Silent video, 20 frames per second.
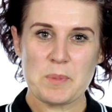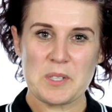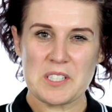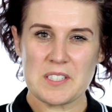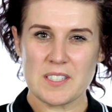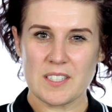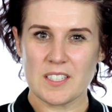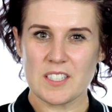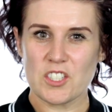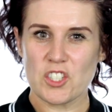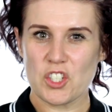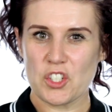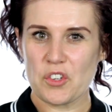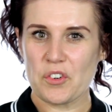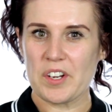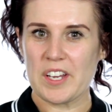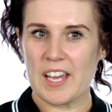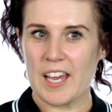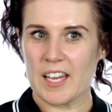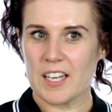because I get to
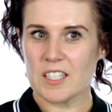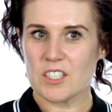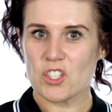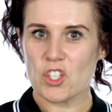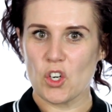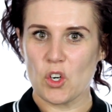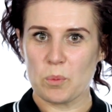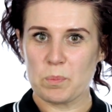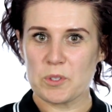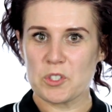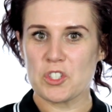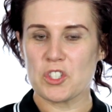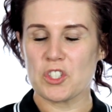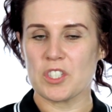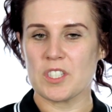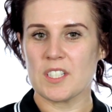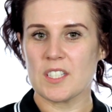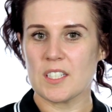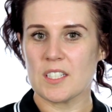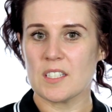create
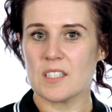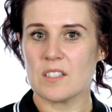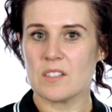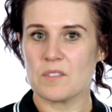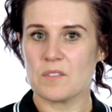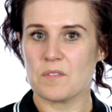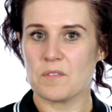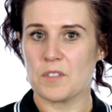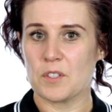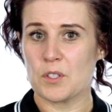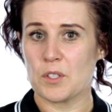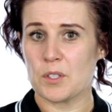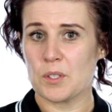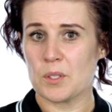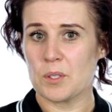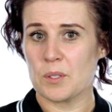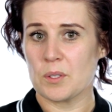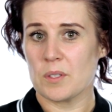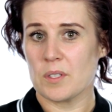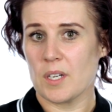opportunities
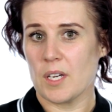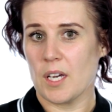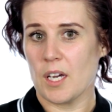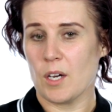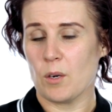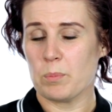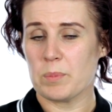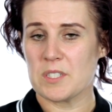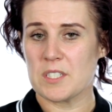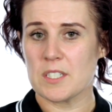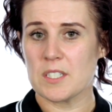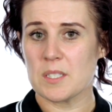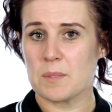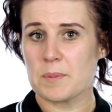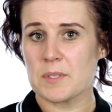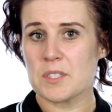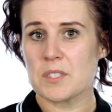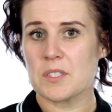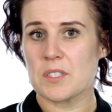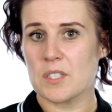for our
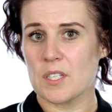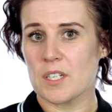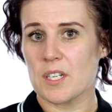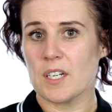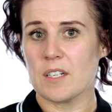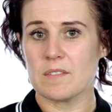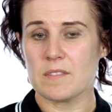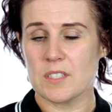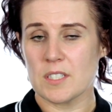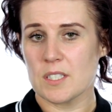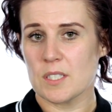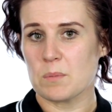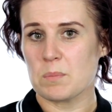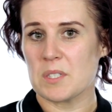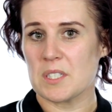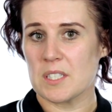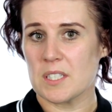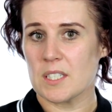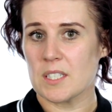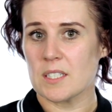participants that have
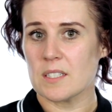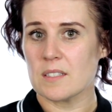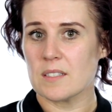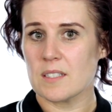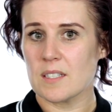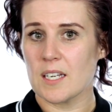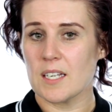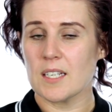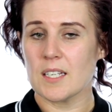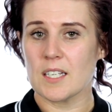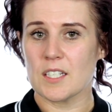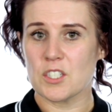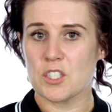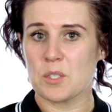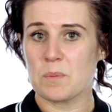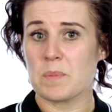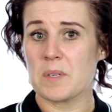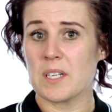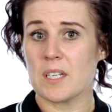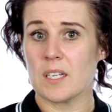disabilities. They get
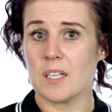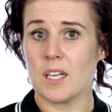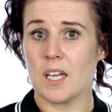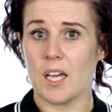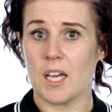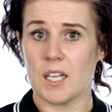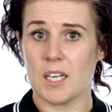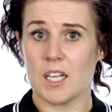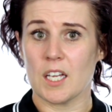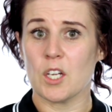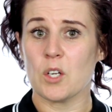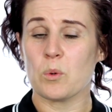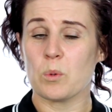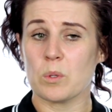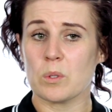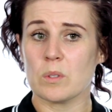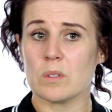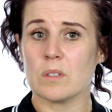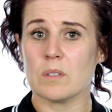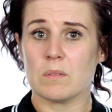to be an
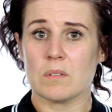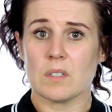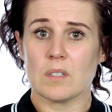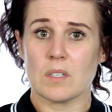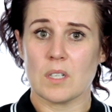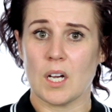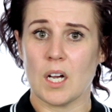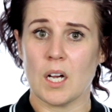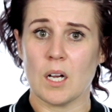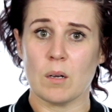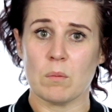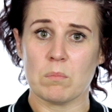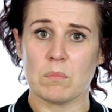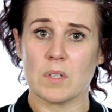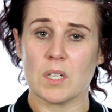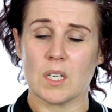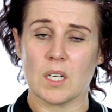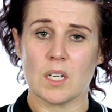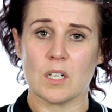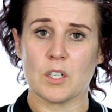equal um,
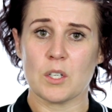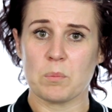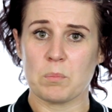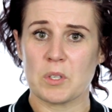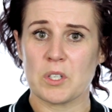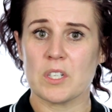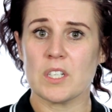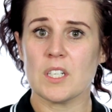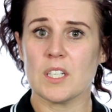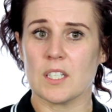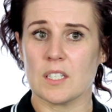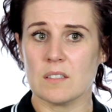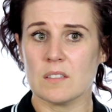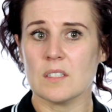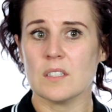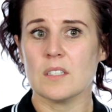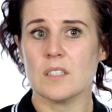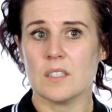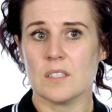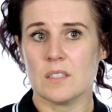in our community.
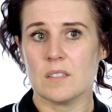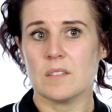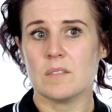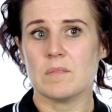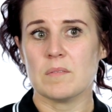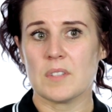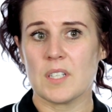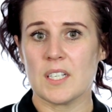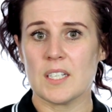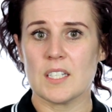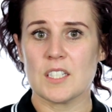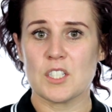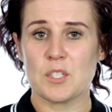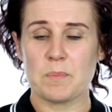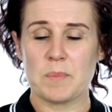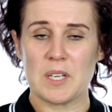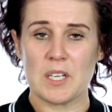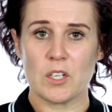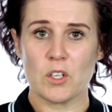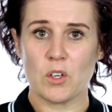They get to
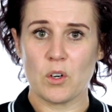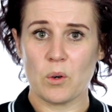meet